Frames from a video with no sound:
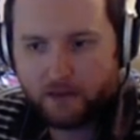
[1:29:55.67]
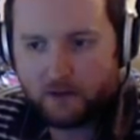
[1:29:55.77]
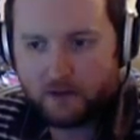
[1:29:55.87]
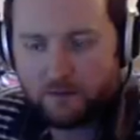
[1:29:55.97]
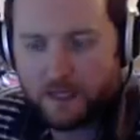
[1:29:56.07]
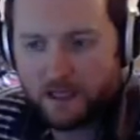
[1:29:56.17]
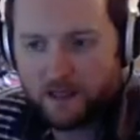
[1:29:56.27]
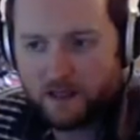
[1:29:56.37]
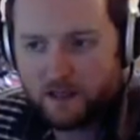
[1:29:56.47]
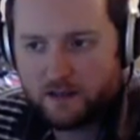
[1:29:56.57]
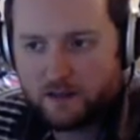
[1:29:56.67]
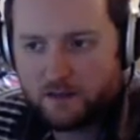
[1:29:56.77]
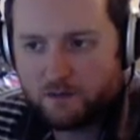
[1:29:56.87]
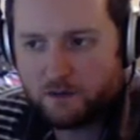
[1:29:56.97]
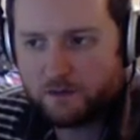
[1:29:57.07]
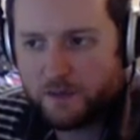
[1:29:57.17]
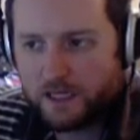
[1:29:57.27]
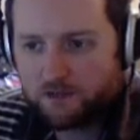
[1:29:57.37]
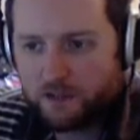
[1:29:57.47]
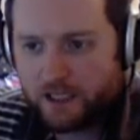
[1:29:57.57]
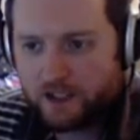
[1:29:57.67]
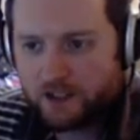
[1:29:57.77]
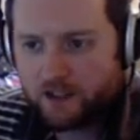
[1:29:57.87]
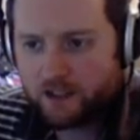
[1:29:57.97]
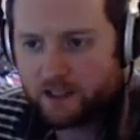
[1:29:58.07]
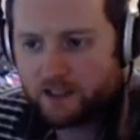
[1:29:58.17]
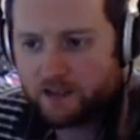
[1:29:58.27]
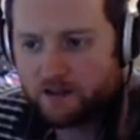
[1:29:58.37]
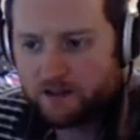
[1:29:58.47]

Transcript: Why? What did Mac? Uh, what was Mac's reaction out like?